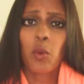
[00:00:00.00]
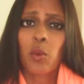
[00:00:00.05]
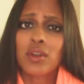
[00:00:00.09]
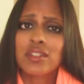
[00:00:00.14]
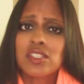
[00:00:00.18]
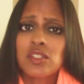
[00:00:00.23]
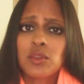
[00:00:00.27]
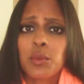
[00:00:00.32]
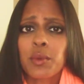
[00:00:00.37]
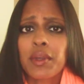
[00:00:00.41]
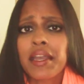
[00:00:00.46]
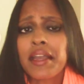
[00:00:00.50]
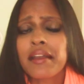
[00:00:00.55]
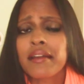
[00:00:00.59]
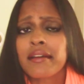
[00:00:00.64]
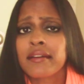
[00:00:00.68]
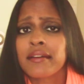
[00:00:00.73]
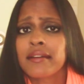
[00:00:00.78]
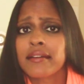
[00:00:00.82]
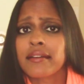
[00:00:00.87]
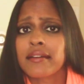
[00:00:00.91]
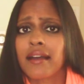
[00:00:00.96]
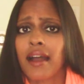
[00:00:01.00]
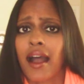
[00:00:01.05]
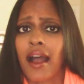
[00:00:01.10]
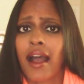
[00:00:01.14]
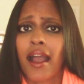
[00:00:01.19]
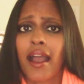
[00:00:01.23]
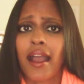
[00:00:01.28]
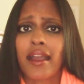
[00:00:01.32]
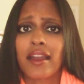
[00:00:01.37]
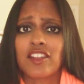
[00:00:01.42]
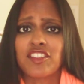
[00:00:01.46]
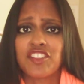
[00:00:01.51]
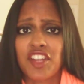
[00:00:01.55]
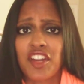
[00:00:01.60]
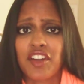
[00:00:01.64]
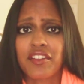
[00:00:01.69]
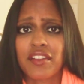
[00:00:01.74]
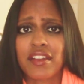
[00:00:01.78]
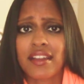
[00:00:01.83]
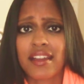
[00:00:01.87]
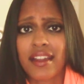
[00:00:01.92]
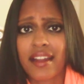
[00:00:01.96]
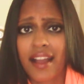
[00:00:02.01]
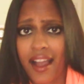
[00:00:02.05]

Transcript: Once a week, I generally get